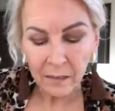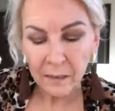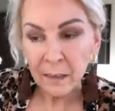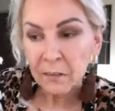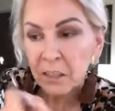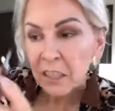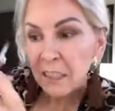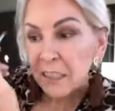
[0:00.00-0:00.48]

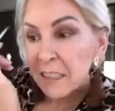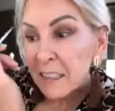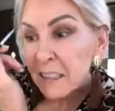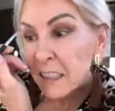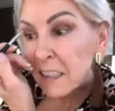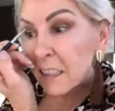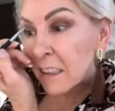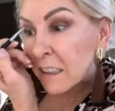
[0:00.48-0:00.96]
Love It or
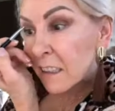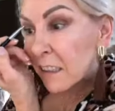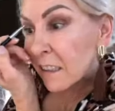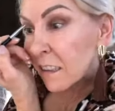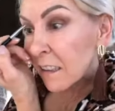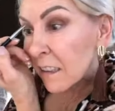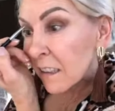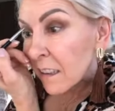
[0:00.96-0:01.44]
List It,
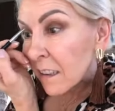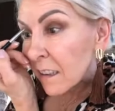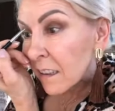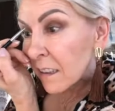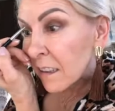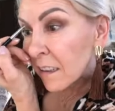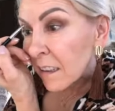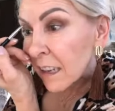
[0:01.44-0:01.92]

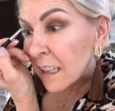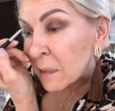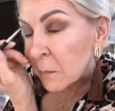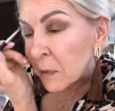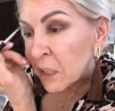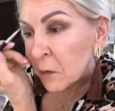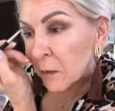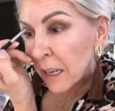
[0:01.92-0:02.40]

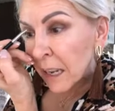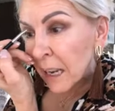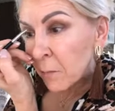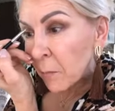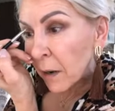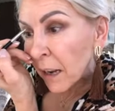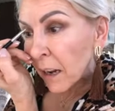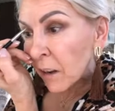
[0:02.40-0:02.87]
especially when I
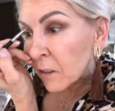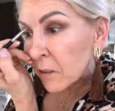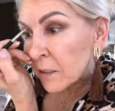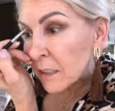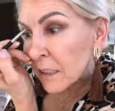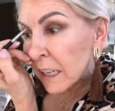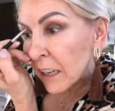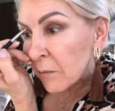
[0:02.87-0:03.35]
had my
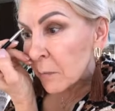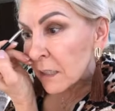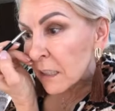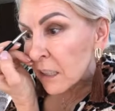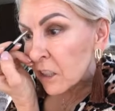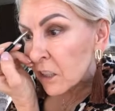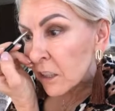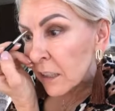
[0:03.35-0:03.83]
house. It gave me
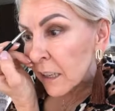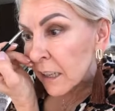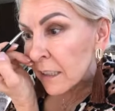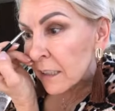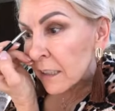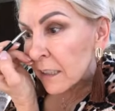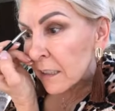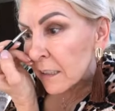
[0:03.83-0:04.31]
such good
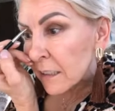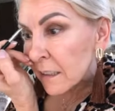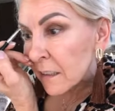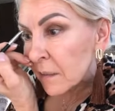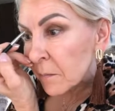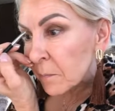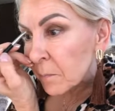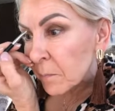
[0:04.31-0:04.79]
ideas.